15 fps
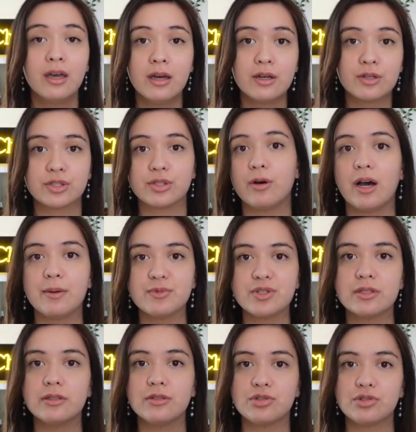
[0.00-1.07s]
So I'm just
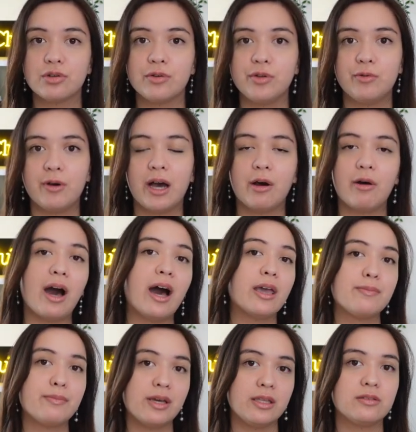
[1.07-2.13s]
gonna show you how I
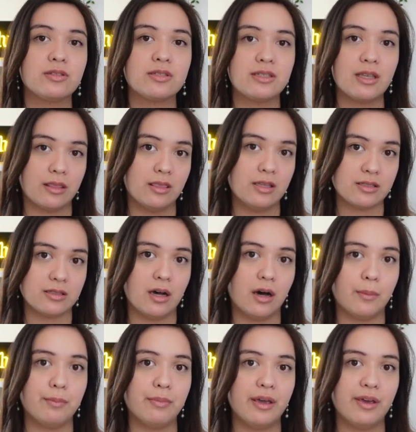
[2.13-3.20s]
might set this
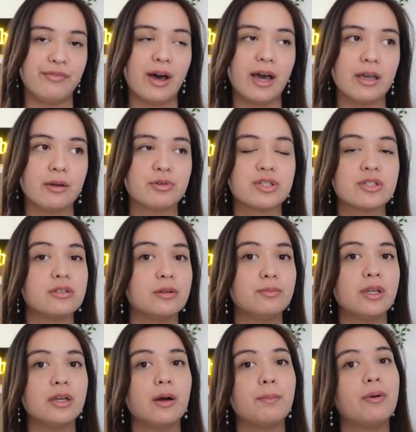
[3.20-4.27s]
up if I were
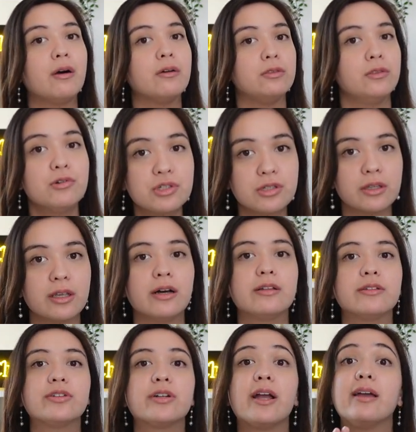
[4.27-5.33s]
stumbling upon Notion
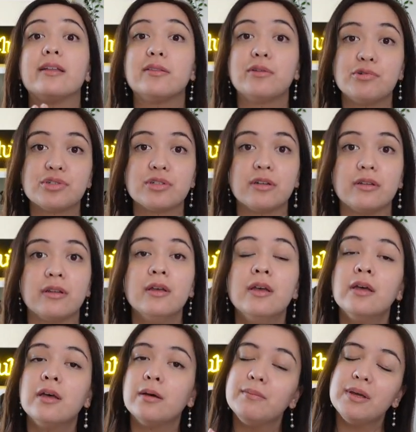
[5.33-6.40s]
Calendar and Notion
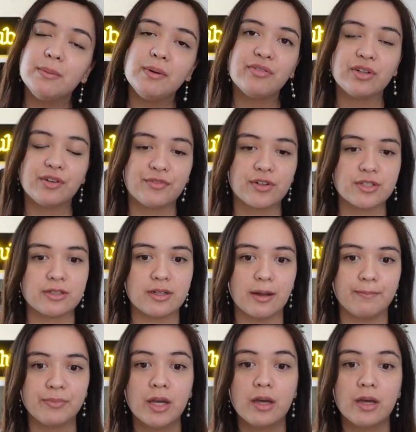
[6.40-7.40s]
maybe for the first time.